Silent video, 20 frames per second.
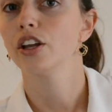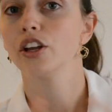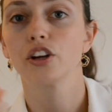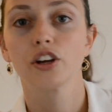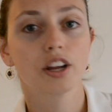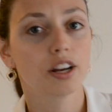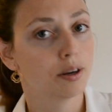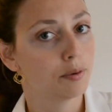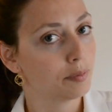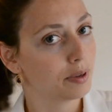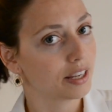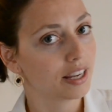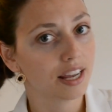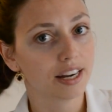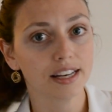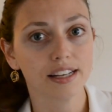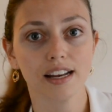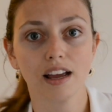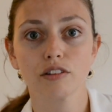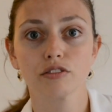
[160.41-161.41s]
You're going to be
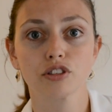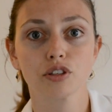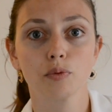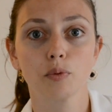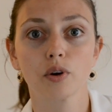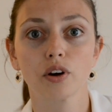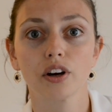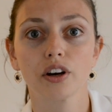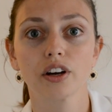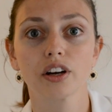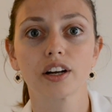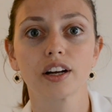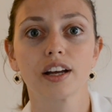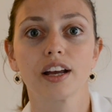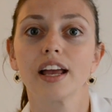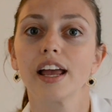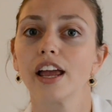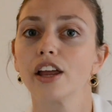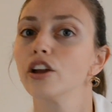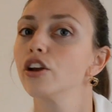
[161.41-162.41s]
getting down to work,
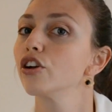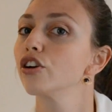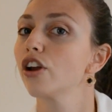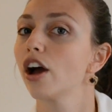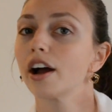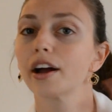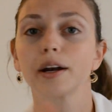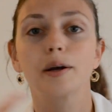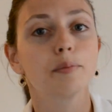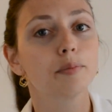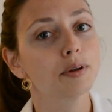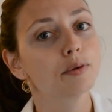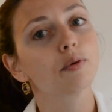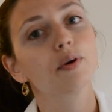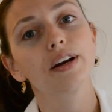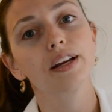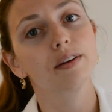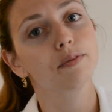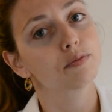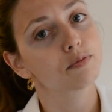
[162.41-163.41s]
and you're not going to be
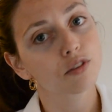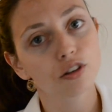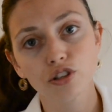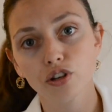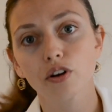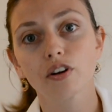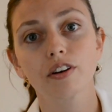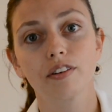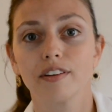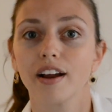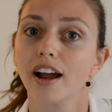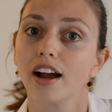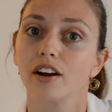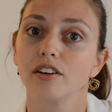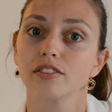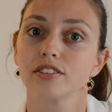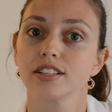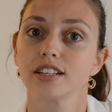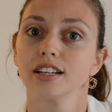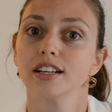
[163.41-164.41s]
wanting to joke
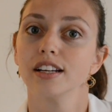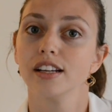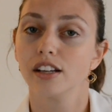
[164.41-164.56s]
around,